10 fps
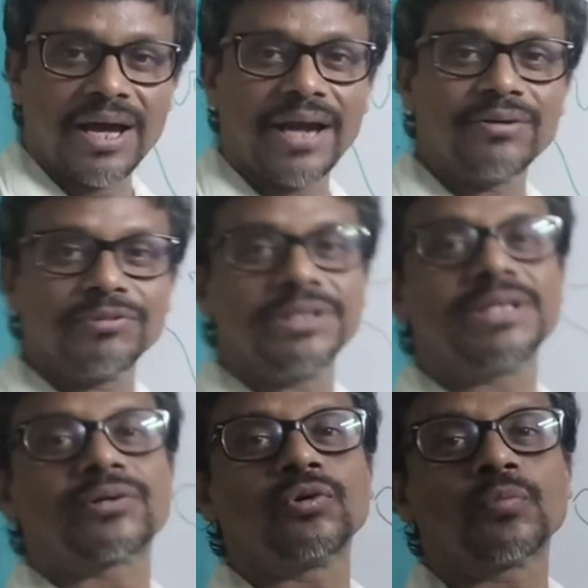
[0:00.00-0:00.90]
and within
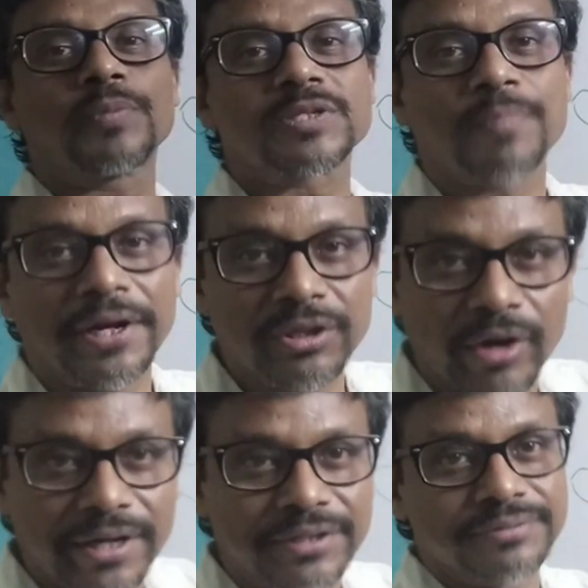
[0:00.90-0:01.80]
the chloroplast
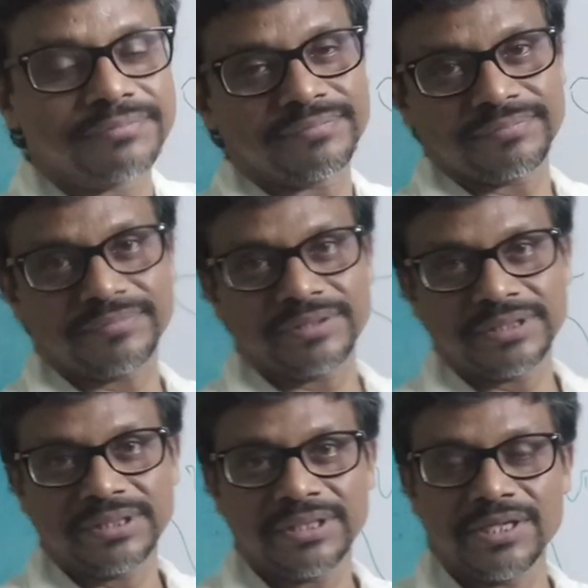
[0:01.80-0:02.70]
pyrenoid
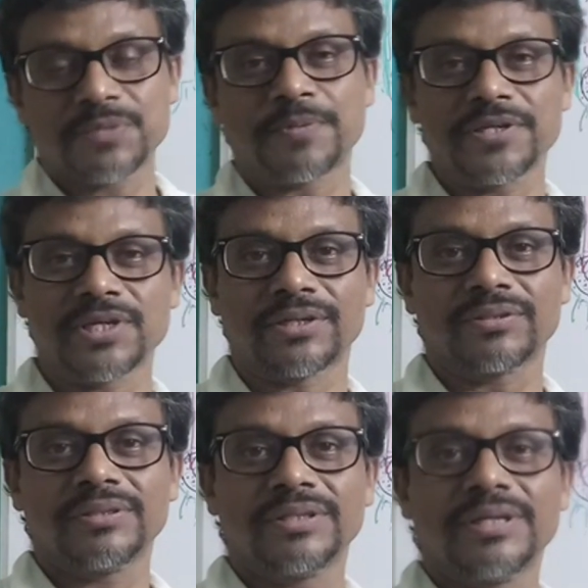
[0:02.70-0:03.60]
is present
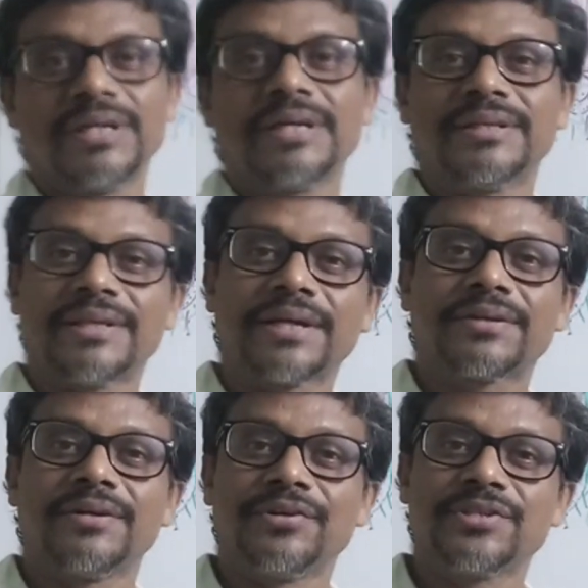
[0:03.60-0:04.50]
that
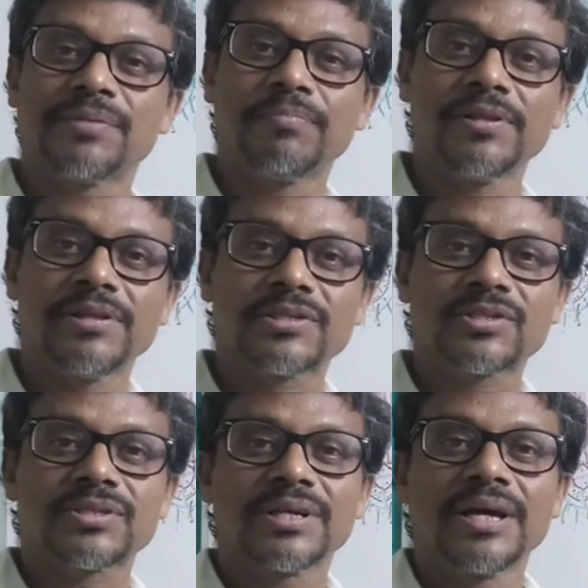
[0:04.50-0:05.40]

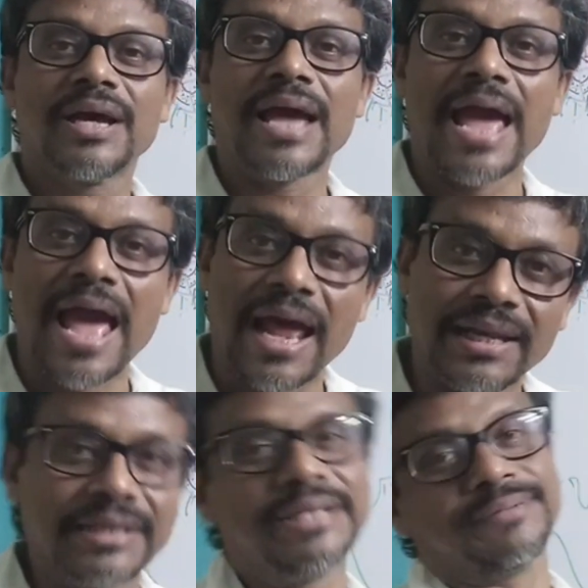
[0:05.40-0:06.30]
resembles
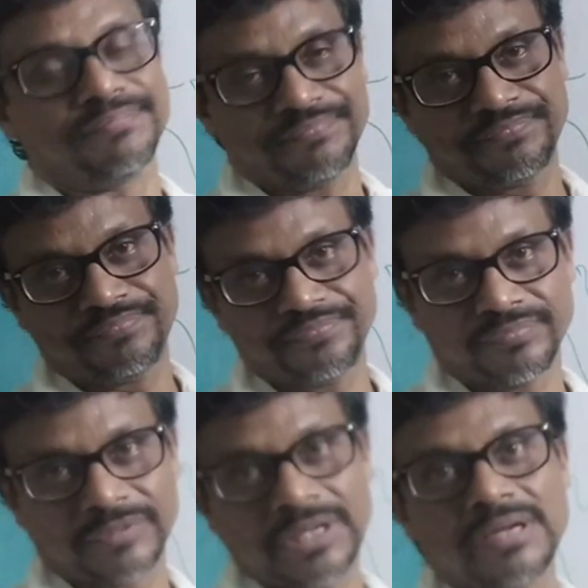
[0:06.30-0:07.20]
algae.
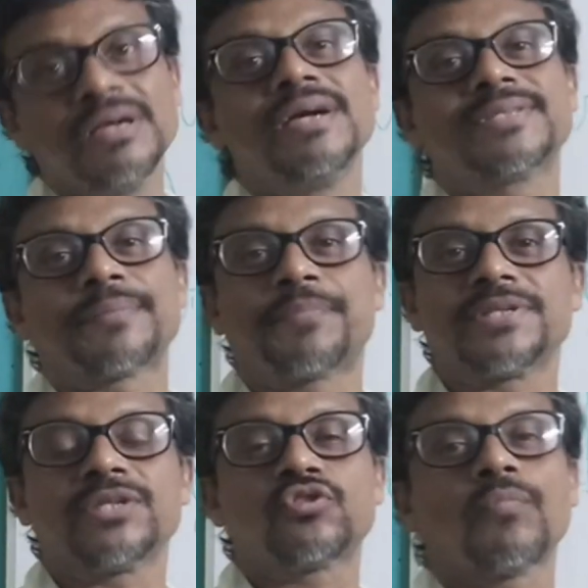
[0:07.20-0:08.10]
So
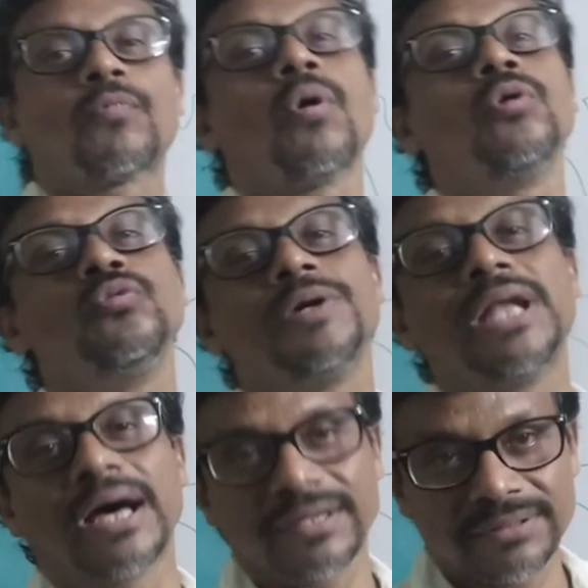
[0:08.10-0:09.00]
presence of
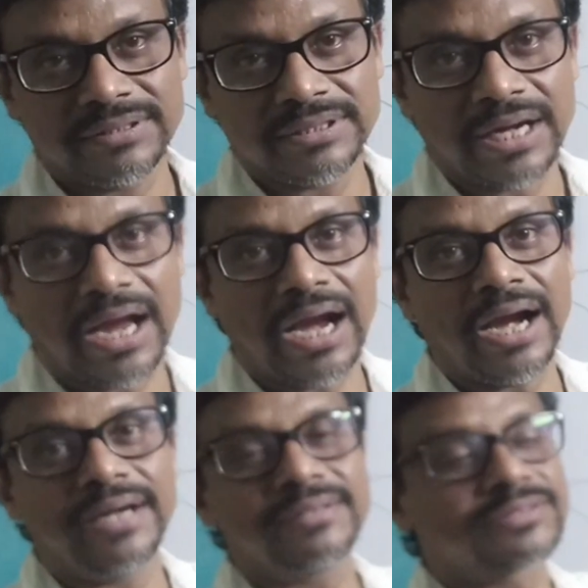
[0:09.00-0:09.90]
columella
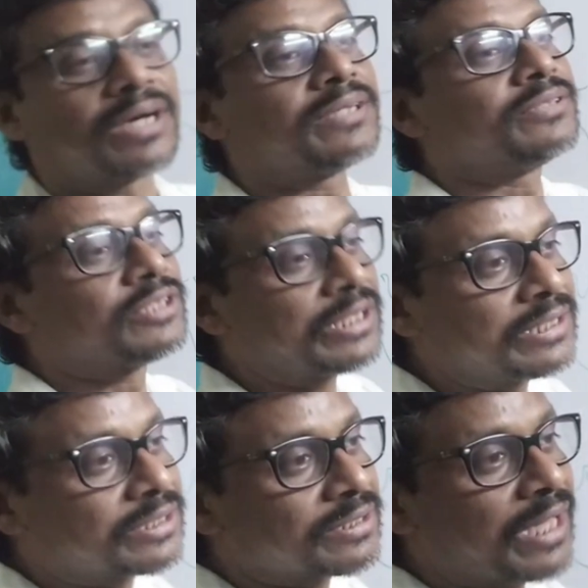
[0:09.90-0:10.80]
and certain
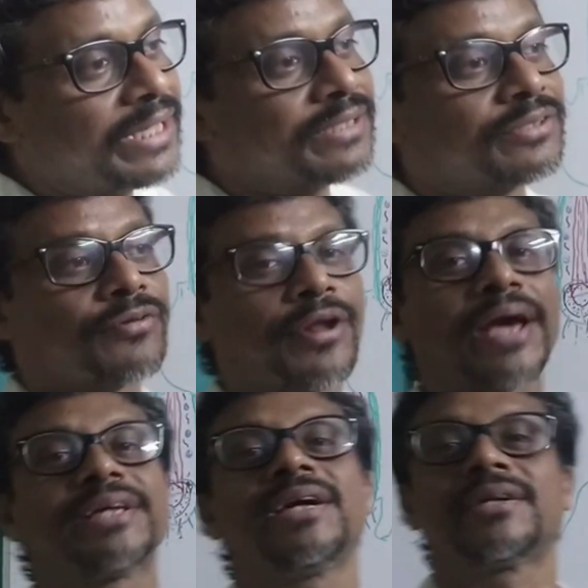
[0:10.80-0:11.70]
cells like
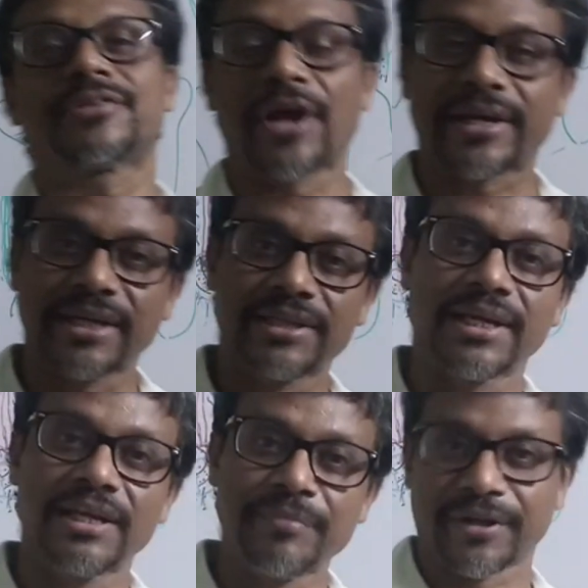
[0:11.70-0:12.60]

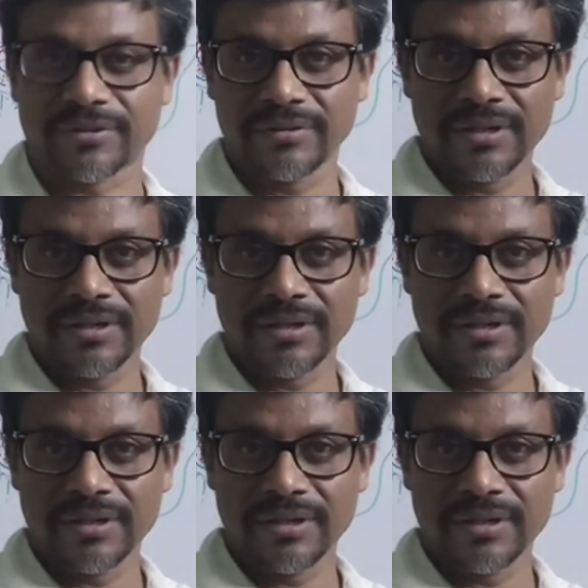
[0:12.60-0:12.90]
tracheary element